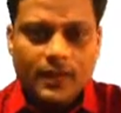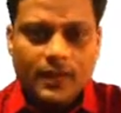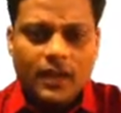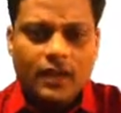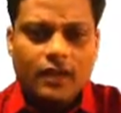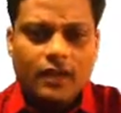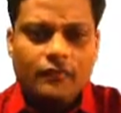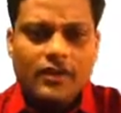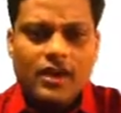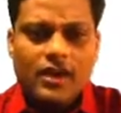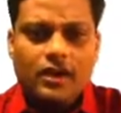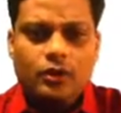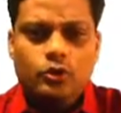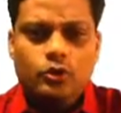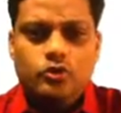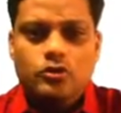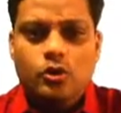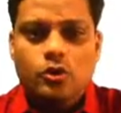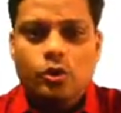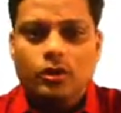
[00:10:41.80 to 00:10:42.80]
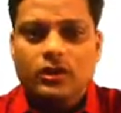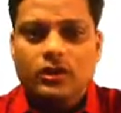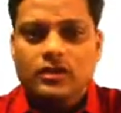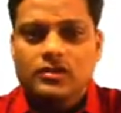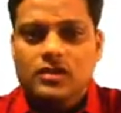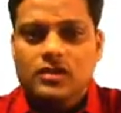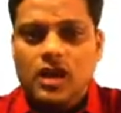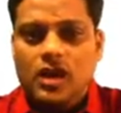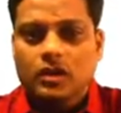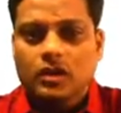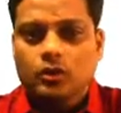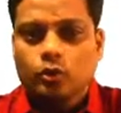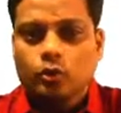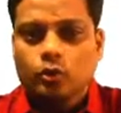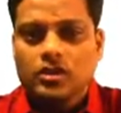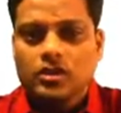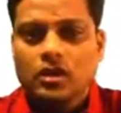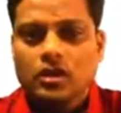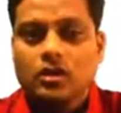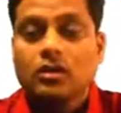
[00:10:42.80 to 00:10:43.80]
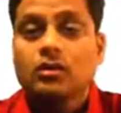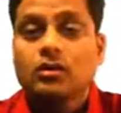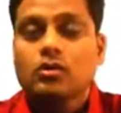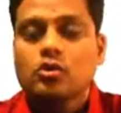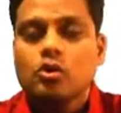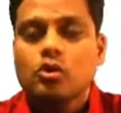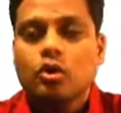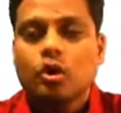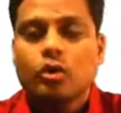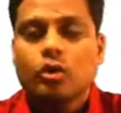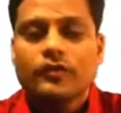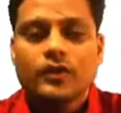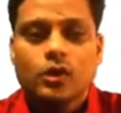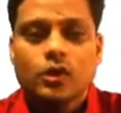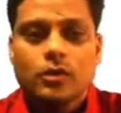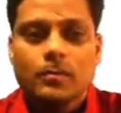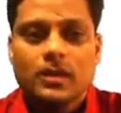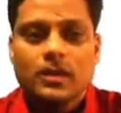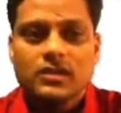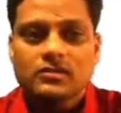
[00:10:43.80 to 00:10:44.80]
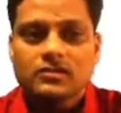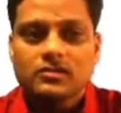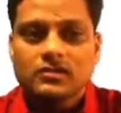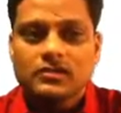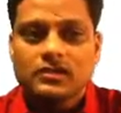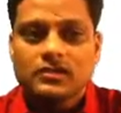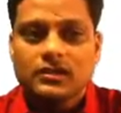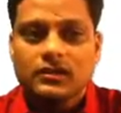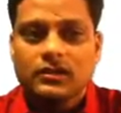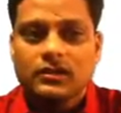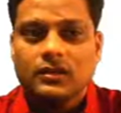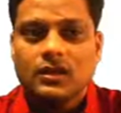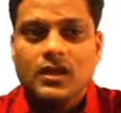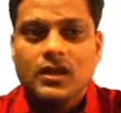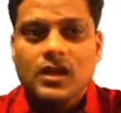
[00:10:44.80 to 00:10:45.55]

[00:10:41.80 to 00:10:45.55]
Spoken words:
where you slowly start losing control over your muscles, and